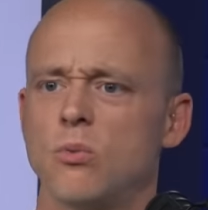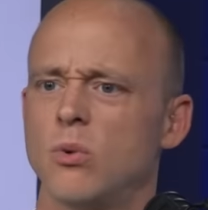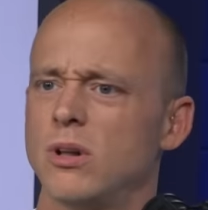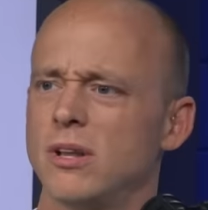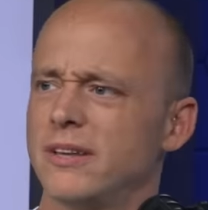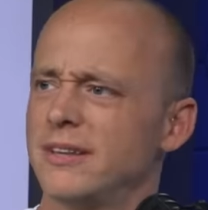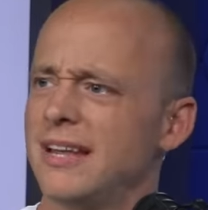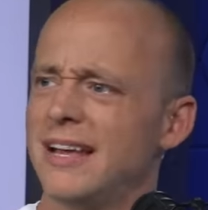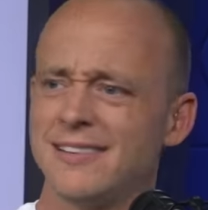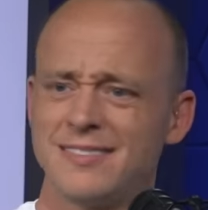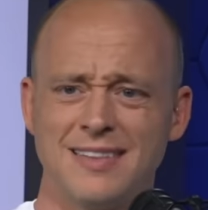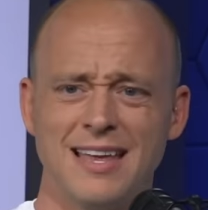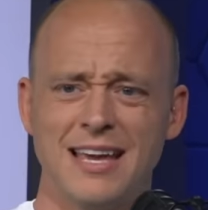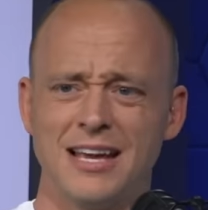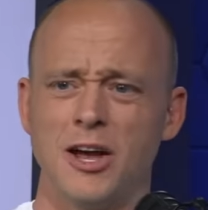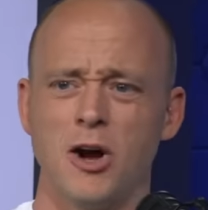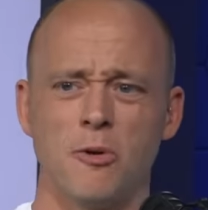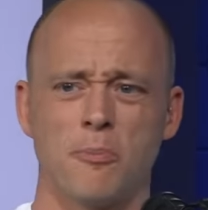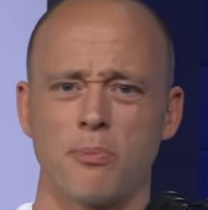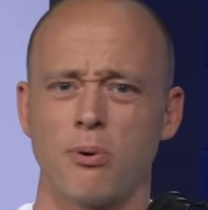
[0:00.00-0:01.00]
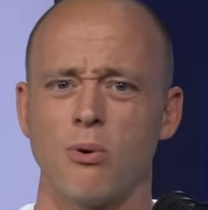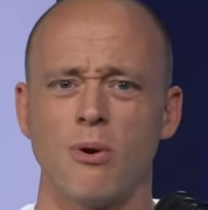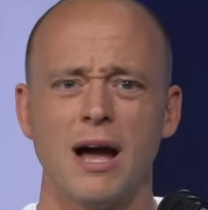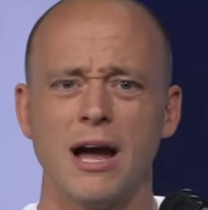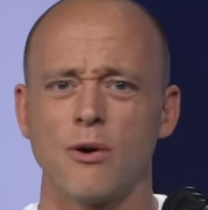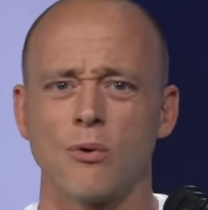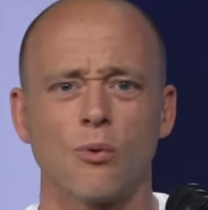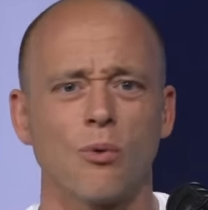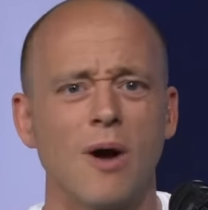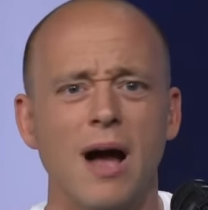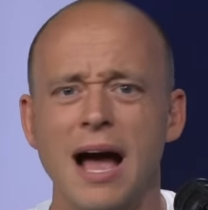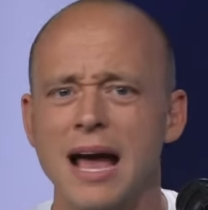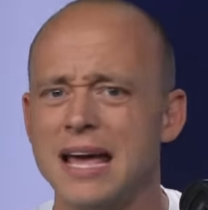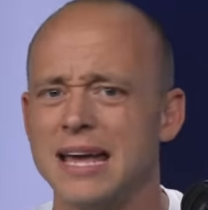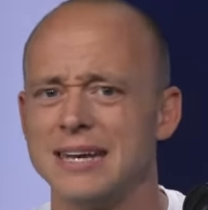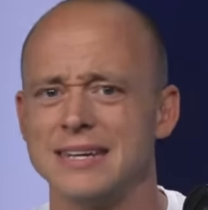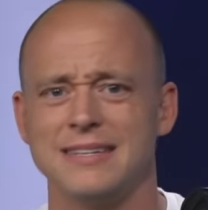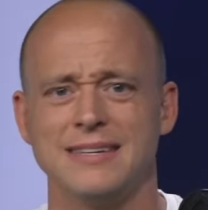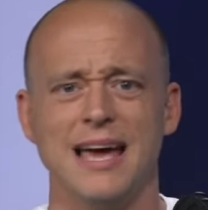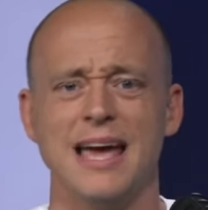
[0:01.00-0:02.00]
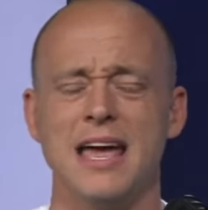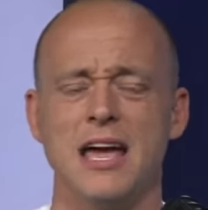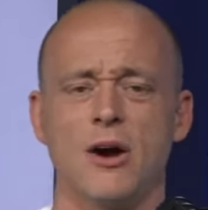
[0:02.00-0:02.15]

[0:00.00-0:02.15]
well, unless they go pry Ryan Day